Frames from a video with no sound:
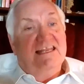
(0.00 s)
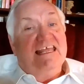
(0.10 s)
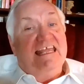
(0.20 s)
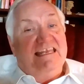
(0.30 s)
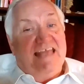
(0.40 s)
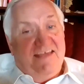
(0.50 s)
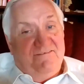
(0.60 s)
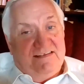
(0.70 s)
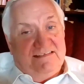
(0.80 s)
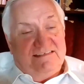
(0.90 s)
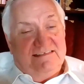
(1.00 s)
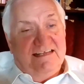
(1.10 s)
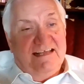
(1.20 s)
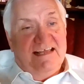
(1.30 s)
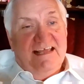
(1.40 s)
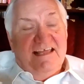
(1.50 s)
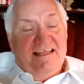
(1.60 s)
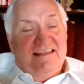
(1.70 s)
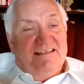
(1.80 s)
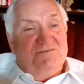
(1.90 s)
Yeah. Lee Davis.
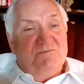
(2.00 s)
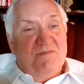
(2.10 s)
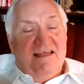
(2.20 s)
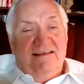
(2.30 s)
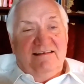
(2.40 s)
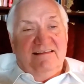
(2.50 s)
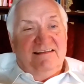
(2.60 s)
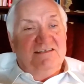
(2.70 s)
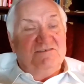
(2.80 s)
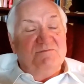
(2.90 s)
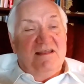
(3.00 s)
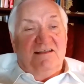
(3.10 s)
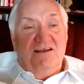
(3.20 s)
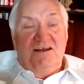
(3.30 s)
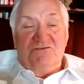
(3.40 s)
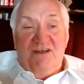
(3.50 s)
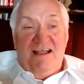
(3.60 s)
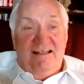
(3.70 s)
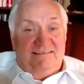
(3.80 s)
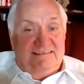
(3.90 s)
These men cut
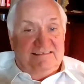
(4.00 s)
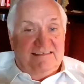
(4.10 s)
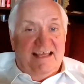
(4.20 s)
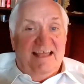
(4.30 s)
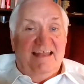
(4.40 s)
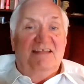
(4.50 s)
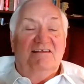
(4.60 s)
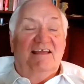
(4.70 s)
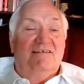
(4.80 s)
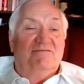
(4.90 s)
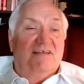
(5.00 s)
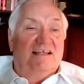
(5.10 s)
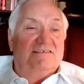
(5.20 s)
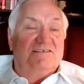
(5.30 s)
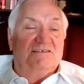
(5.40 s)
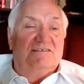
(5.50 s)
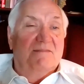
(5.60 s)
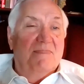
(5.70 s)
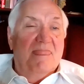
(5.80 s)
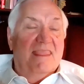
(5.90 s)
trails, and it's
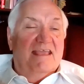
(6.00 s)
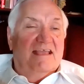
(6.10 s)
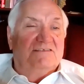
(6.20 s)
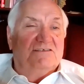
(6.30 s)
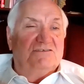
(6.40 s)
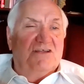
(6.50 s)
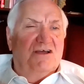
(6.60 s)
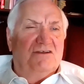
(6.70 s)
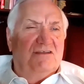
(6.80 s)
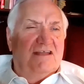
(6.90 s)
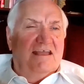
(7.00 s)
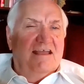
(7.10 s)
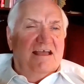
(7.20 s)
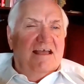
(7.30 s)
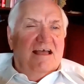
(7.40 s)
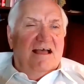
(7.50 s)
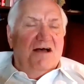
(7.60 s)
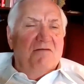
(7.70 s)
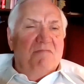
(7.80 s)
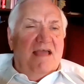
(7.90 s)
just utterly
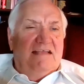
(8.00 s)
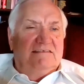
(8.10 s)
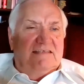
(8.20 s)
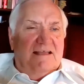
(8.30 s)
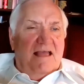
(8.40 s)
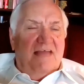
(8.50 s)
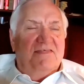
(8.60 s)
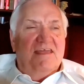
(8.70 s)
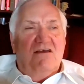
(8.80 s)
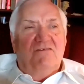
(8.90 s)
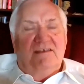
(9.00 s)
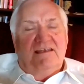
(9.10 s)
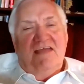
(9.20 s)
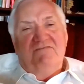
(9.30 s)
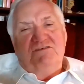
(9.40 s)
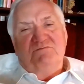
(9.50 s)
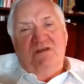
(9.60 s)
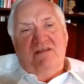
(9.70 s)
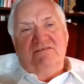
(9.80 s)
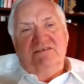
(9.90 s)
amazing. I think on the Davis
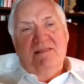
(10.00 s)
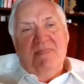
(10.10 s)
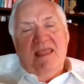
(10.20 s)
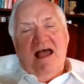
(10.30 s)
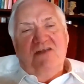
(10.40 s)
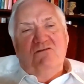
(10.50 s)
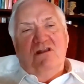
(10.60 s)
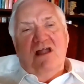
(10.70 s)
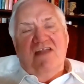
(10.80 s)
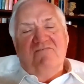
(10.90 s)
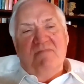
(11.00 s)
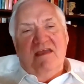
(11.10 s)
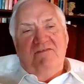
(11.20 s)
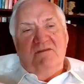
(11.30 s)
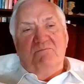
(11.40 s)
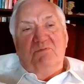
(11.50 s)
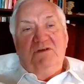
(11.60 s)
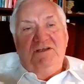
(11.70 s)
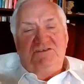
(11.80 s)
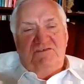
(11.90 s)
brothers, I know a lot of men that
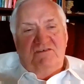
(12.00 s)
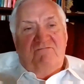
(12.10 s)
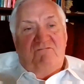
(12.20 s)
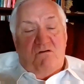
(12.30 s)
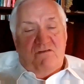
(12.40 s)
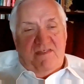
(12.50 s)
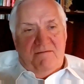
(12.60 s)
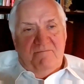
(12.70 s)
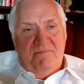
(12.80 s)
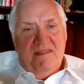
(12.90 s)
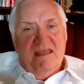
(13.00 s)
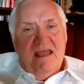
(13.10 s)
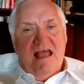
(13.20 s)
preached for them.